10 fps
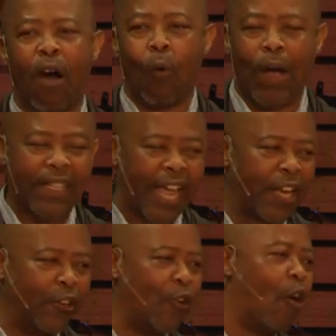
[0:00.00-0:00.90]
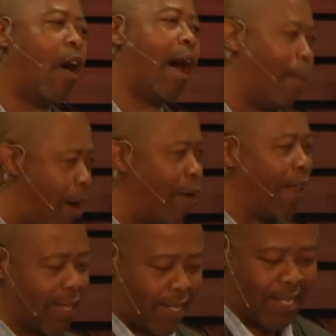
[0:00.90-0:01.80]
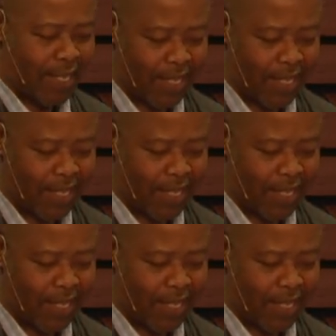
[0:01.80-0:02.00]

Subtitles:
what they know about us.